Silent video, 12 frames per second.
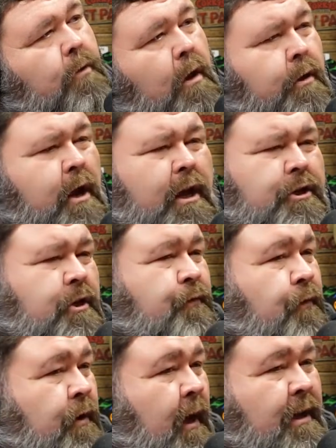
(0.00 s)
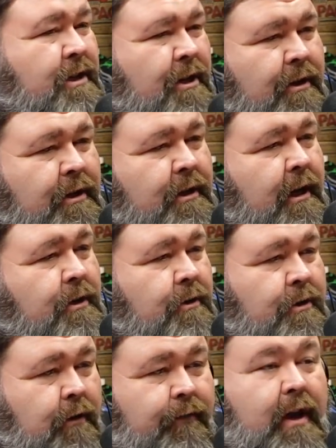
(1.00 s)
Not just for like seared steaks or
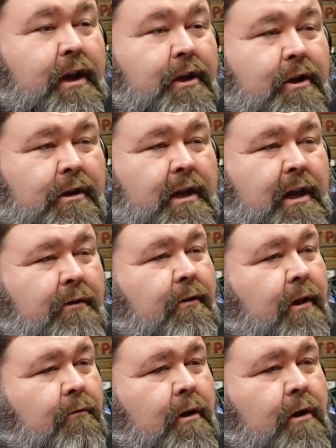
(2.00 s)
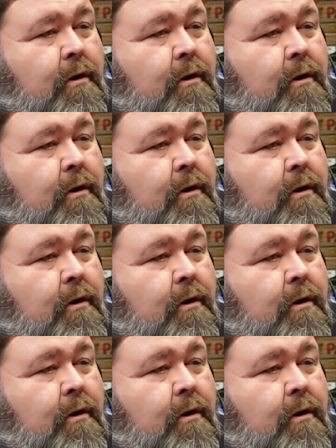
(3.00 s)
stuff. They conduct heat really well.